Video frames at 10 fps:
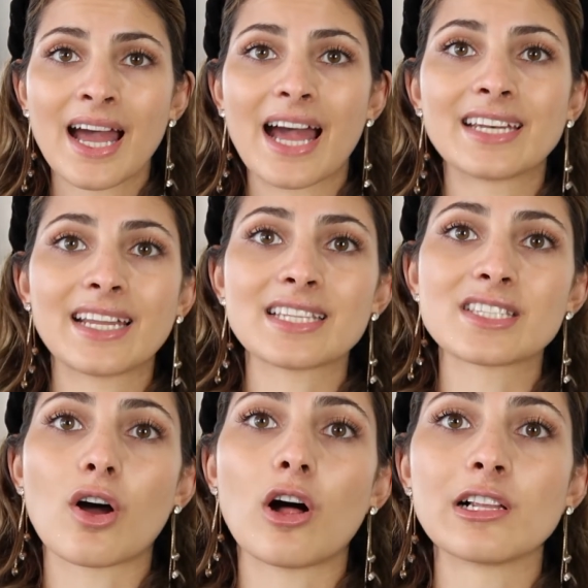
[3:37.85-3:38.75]
And that's
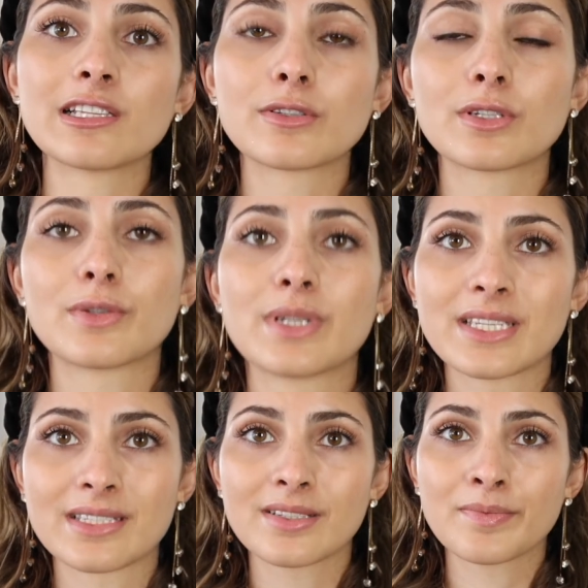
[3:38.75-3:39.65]
also the
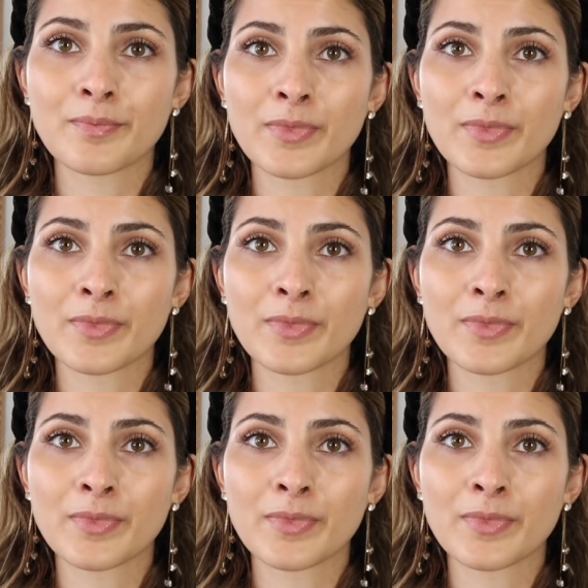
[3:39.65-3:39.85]
reason